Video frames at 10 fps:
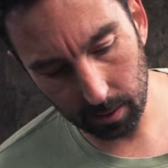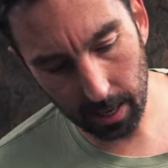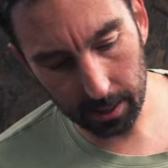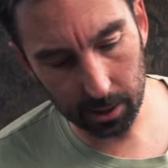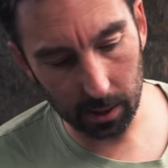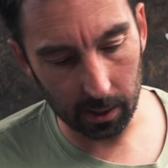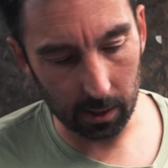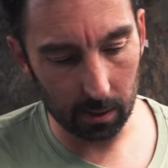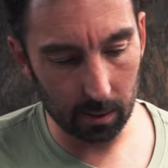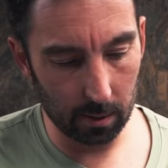
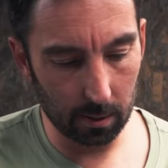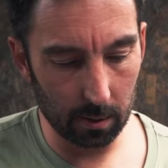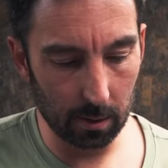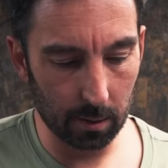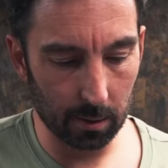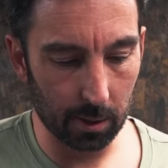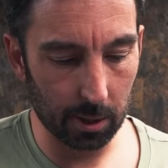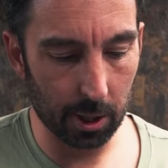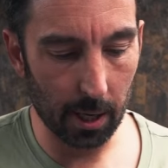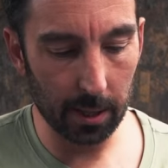actually, to
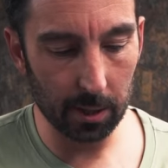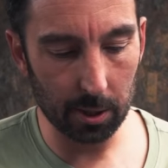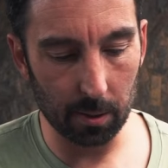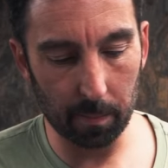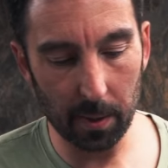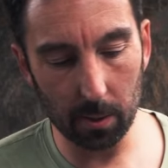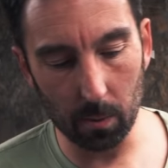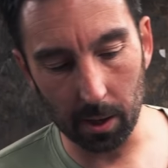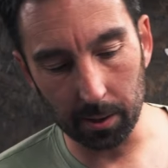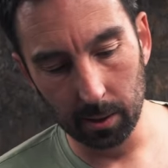change the big
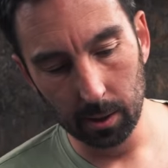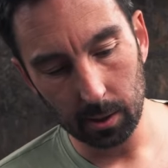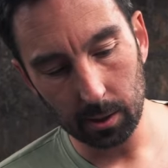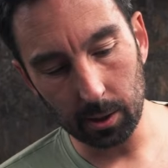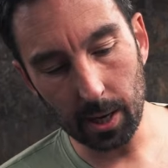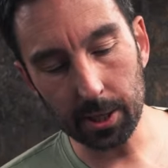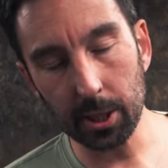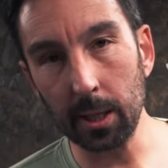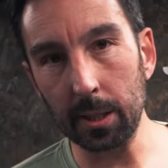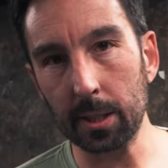one, you'd
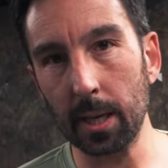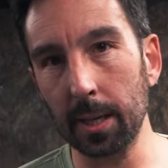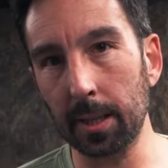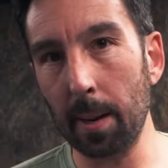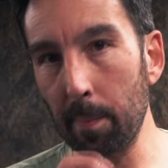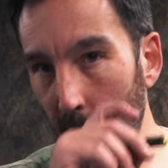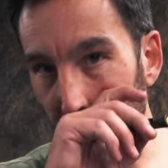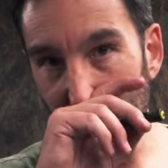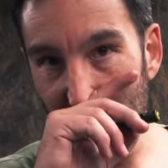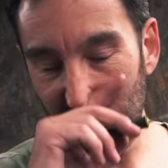actually need to take the damper
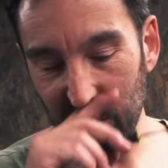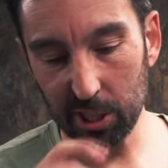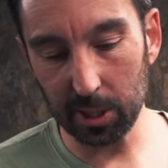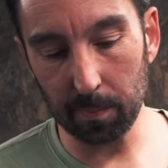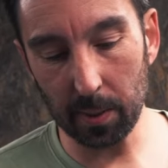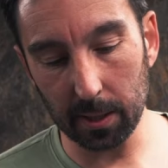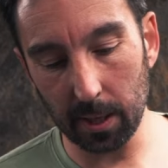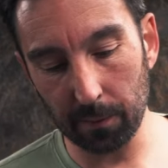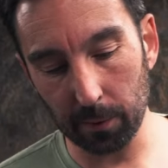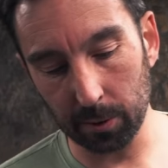apart, which is a big
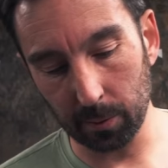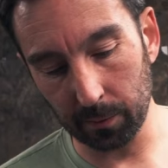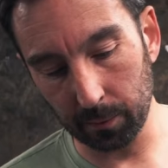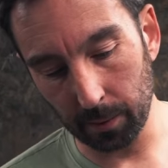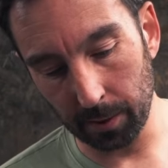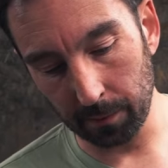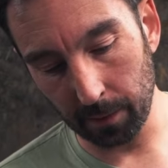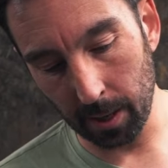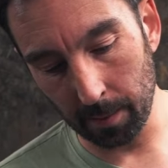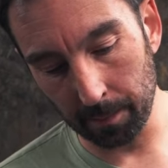difference with
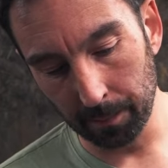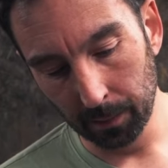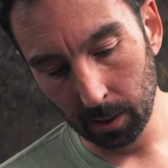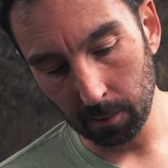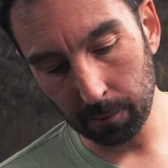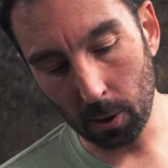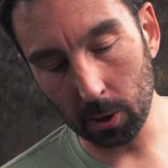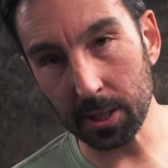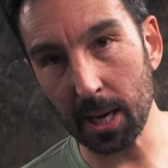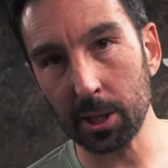
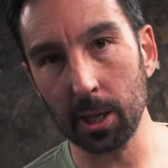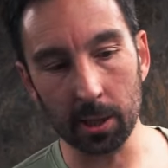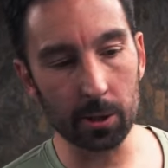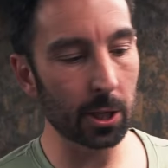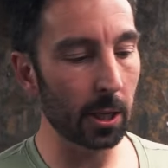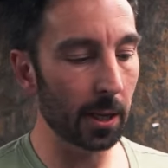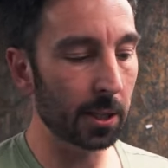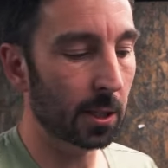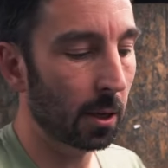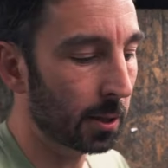Fox, actually. Usually they're
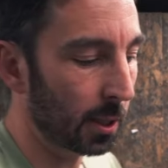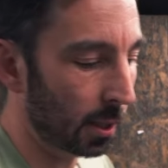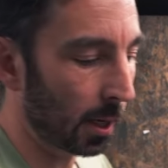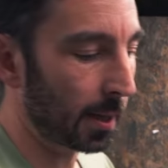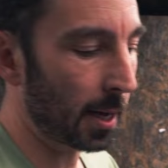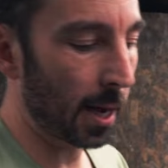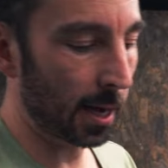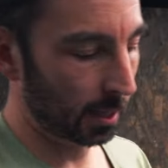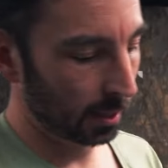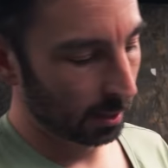slotted like
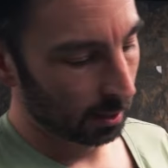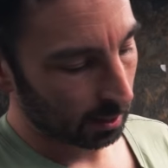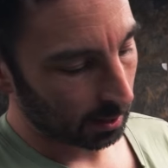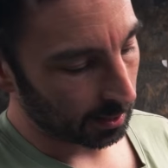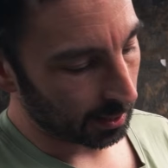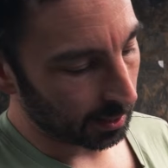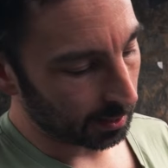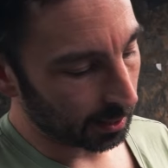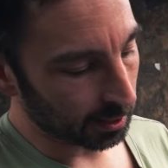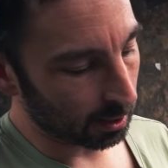that and
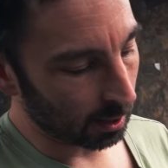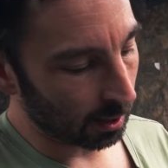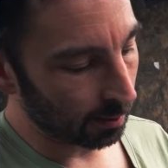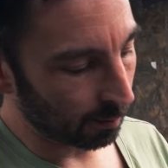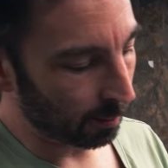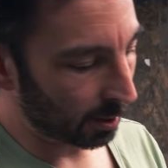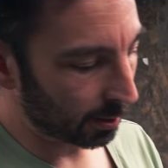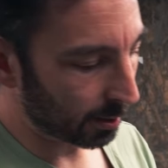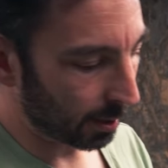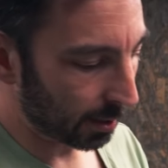they slot over, but it
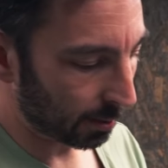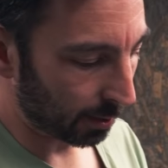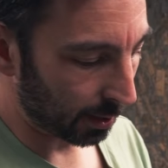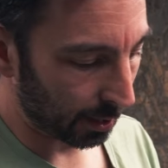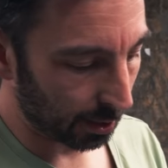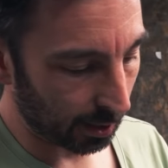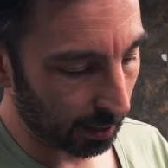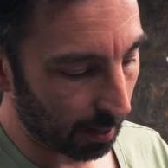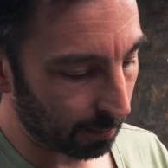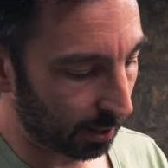looks like this one's actually
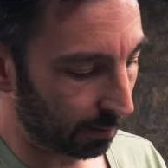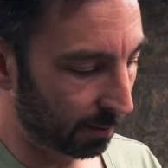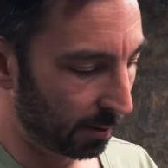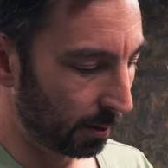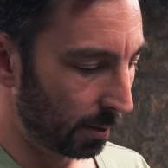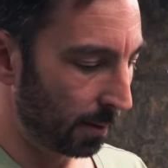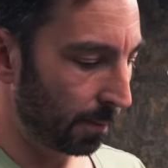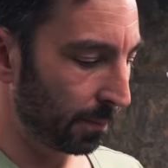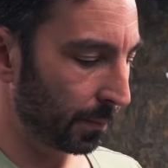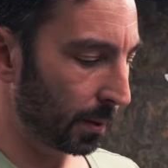captive.
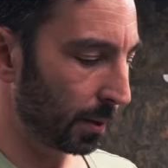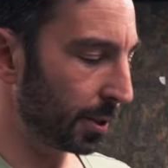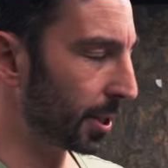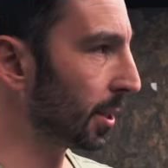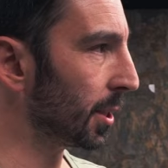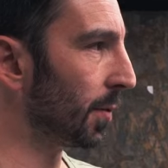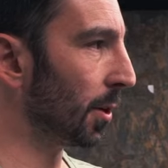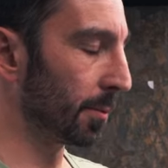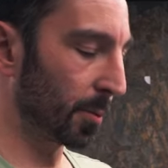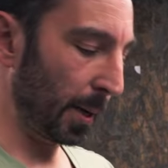You seen this
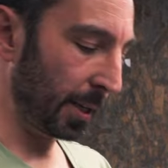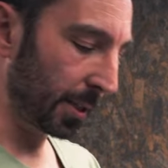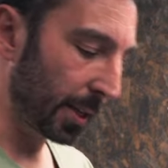volume spacer,